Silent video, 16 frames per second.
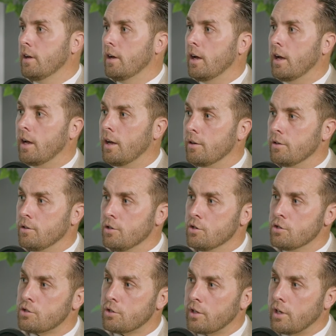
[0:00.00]

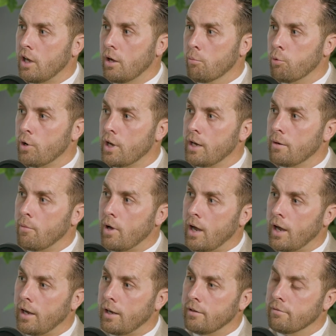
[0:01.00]
usually I'll bring
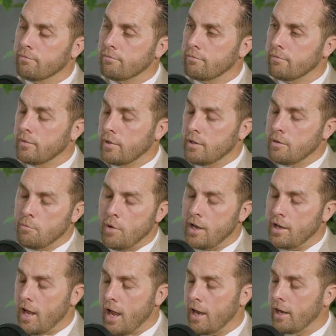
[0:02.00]
my
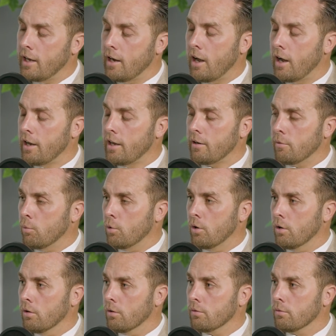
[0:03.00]
dad in on it and
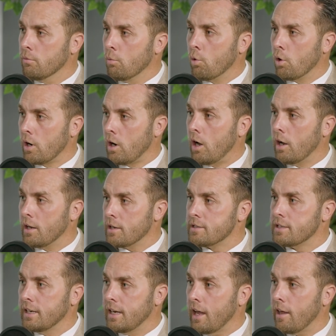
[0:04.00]
we'll work on it
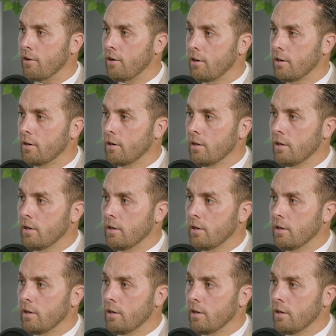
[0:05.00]
together.